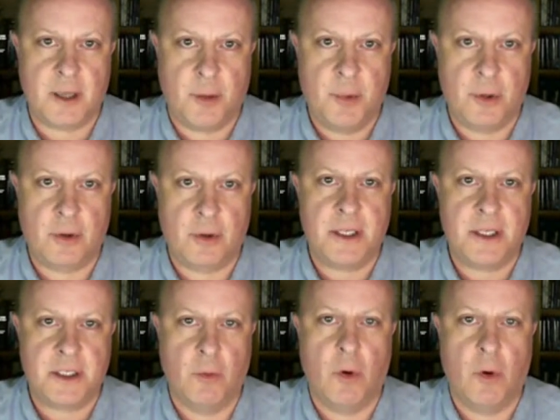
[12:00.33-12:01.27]
our
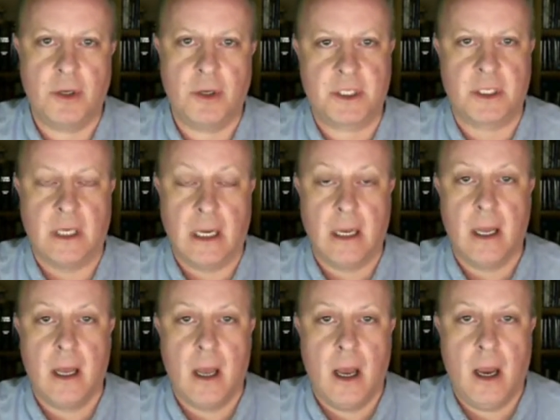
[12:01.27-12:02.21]
progress towards
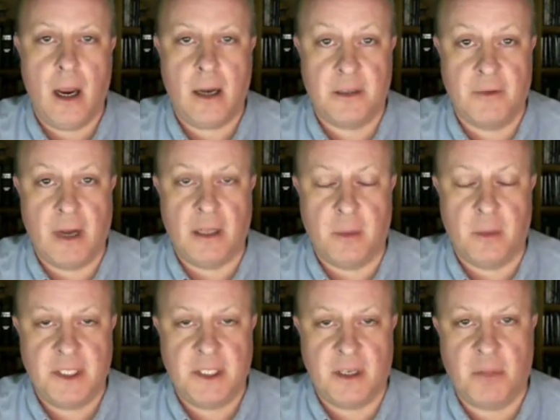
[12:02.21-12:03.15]
development